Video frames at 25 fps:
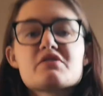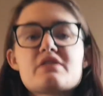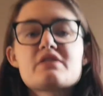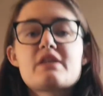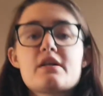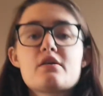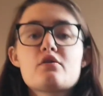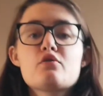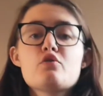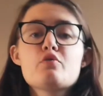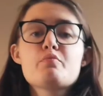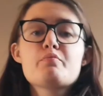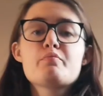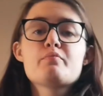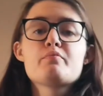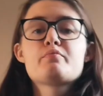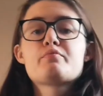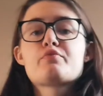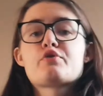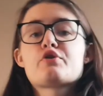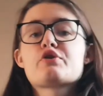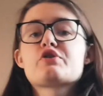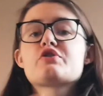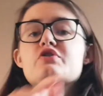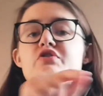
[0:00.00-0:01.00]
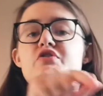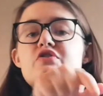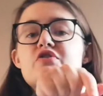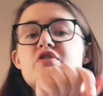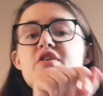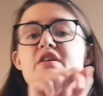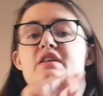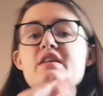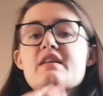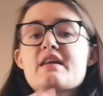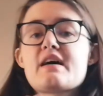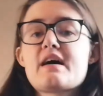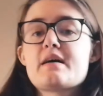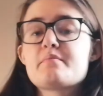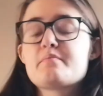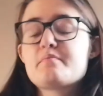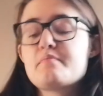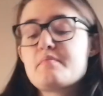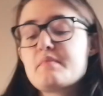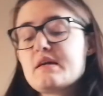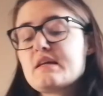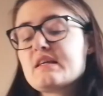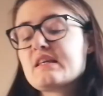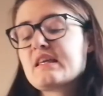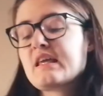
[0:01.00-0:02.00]
was like, oh, purchasing that,
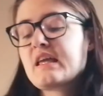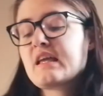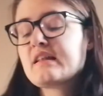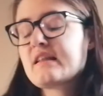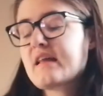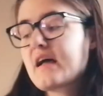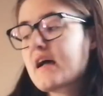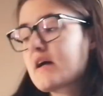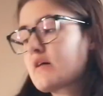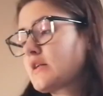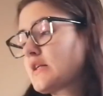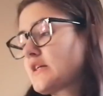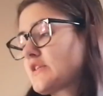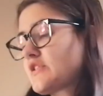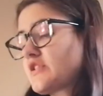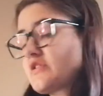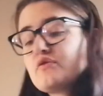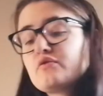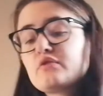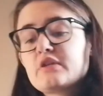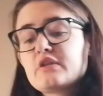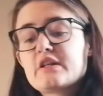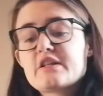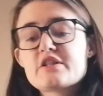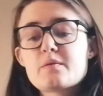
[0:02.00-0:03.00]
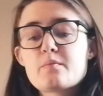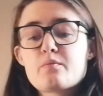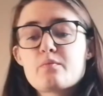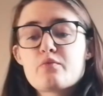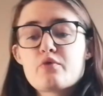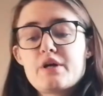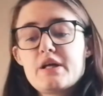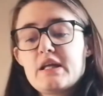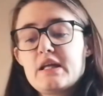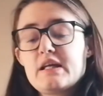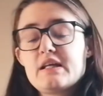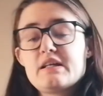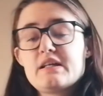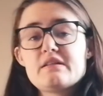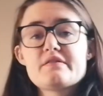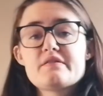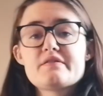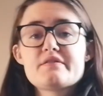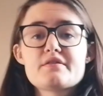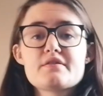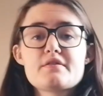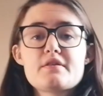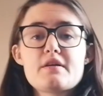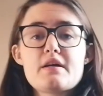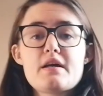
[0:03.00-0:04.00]
making that as soon as the break
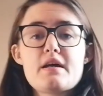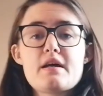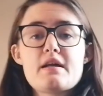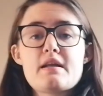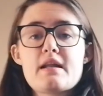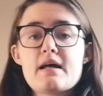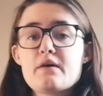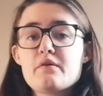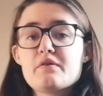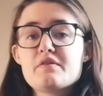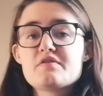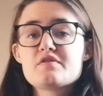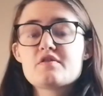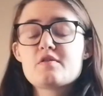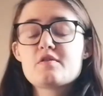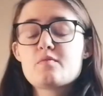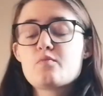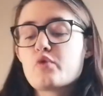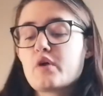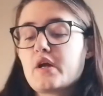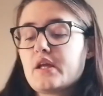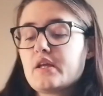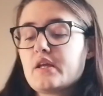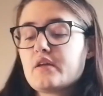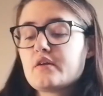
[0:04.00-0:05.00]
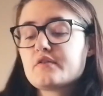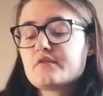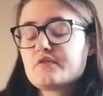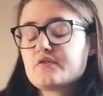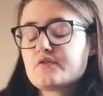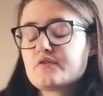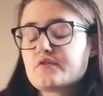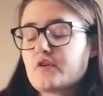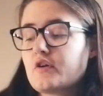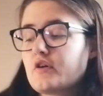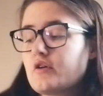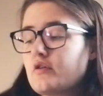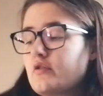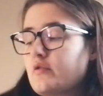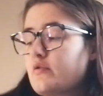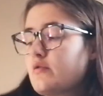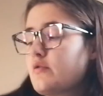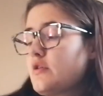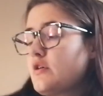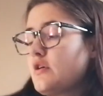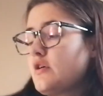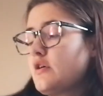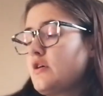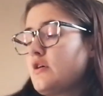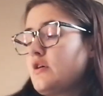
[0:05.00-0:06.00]
hits, and now it's the break, so
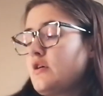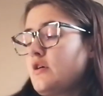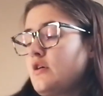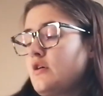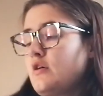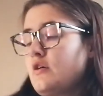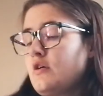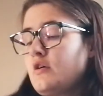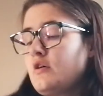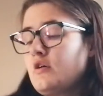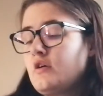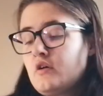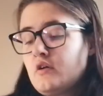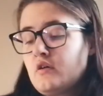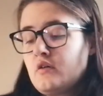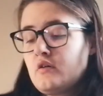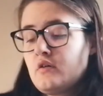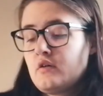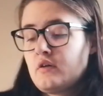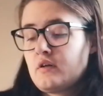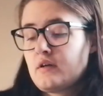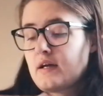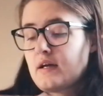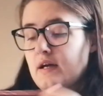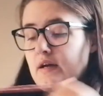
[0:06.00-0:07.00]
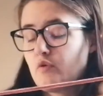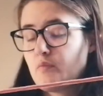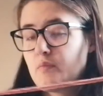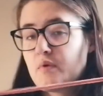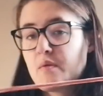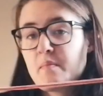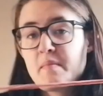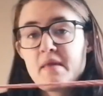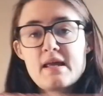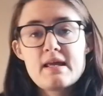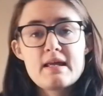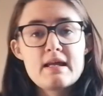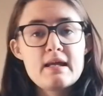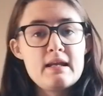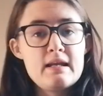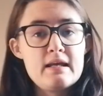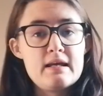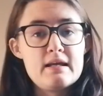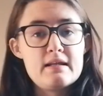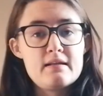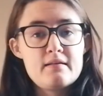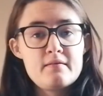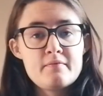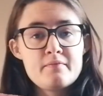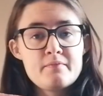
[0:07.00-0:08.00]
I will be making
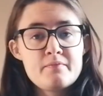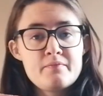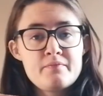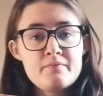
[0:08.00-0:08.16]
it.